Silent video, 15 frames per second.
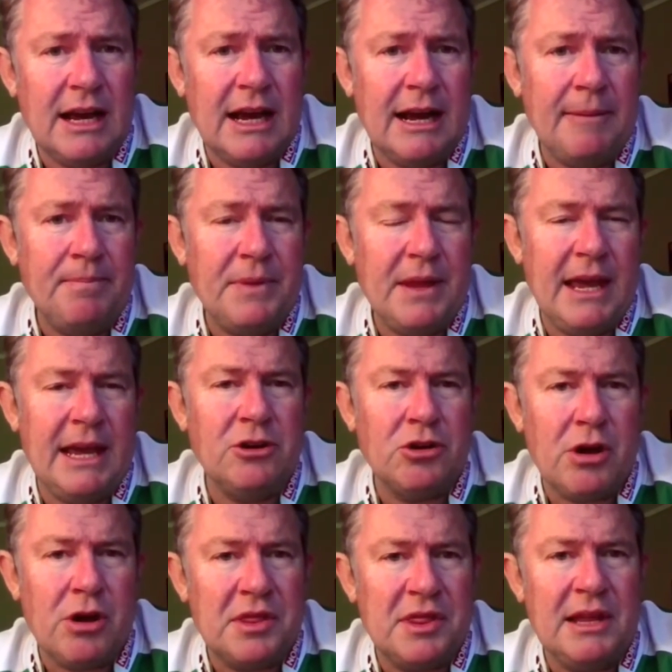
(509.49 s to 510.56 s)
And
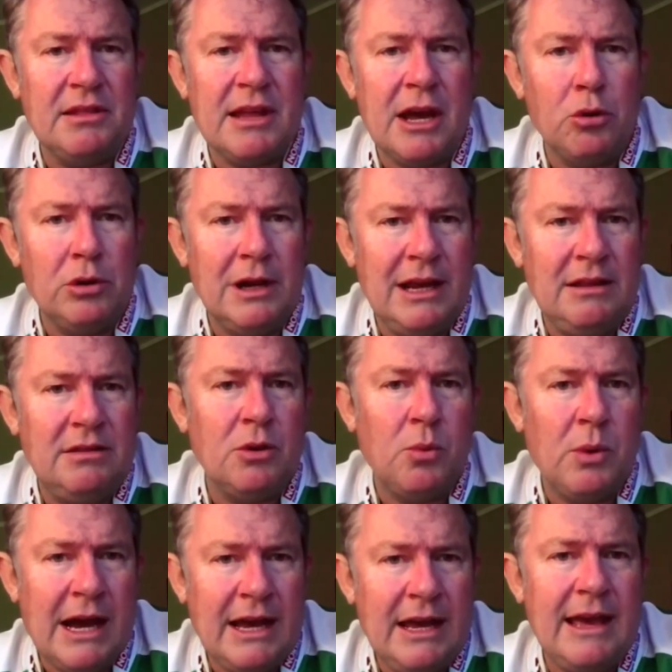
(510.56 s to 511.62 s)
look, I think they'll lead the
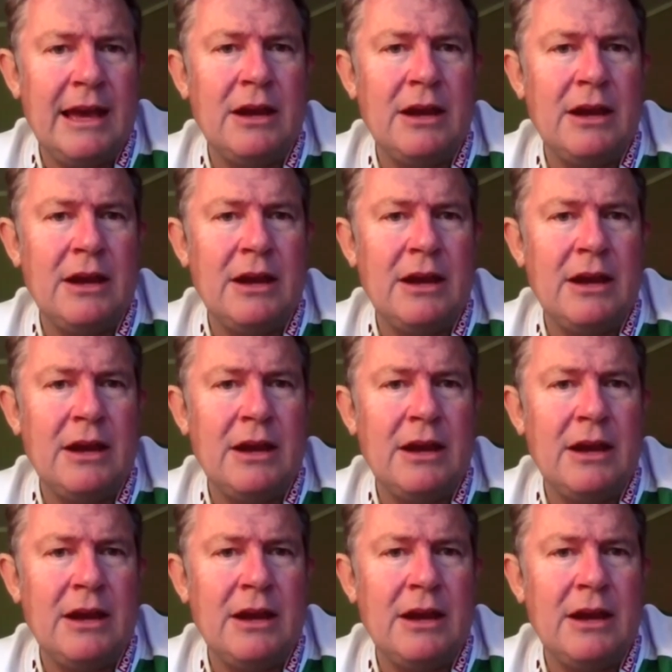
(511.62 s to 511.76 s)
way.